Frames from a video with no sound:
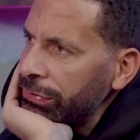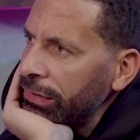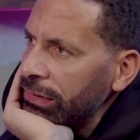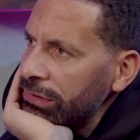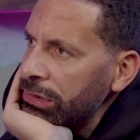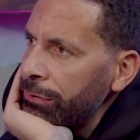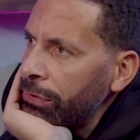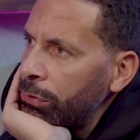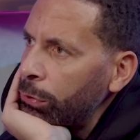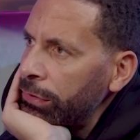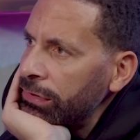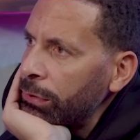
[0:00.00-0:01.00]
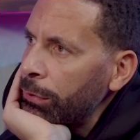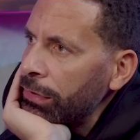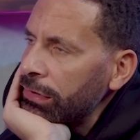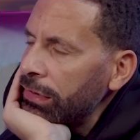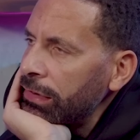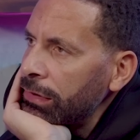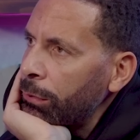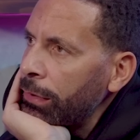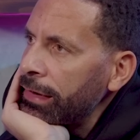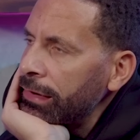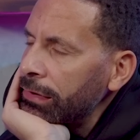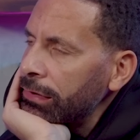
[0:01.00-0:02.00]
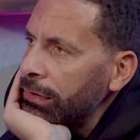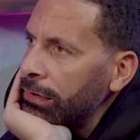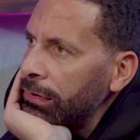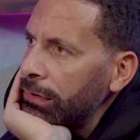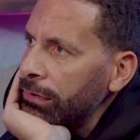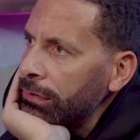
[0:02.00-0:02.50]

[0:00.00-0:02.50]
think it's difficult in, in the way that, that